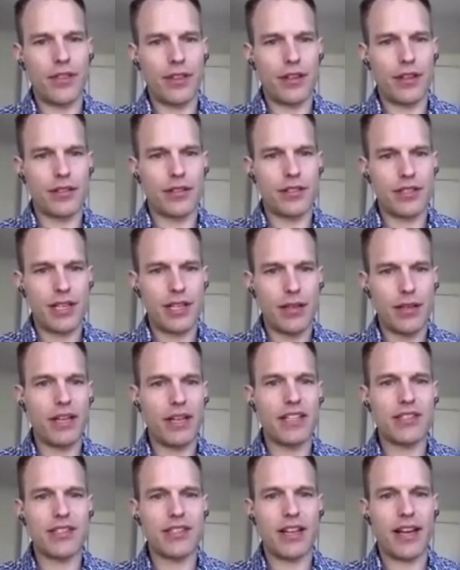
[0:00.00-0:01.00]
the
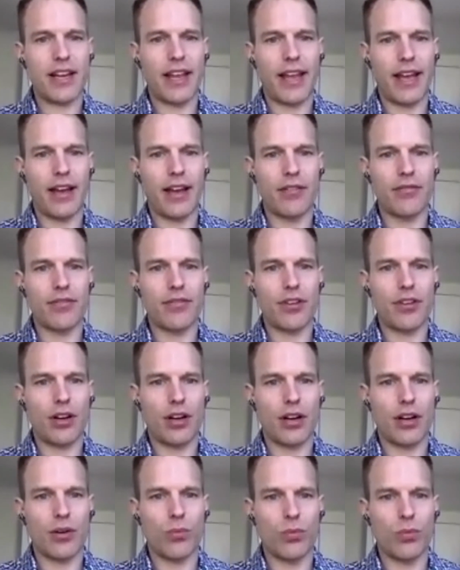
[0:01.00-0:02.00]
teammates that I have
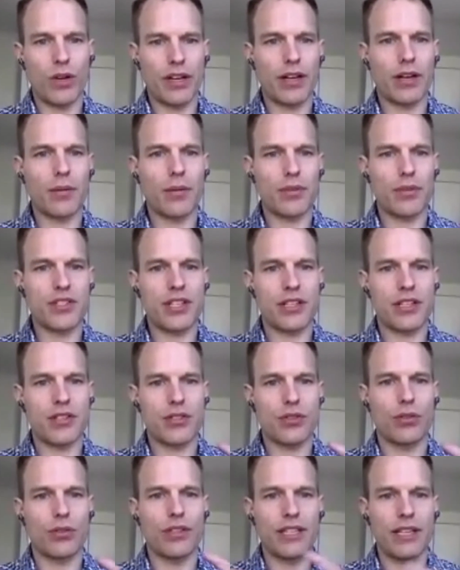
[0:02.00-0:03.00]
are 100%
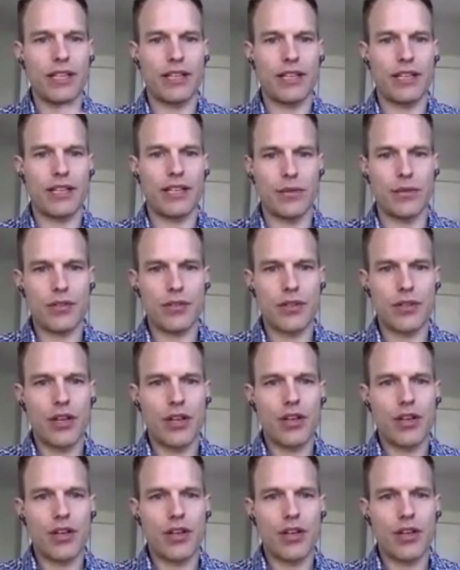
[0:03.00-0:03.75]
solely in-house.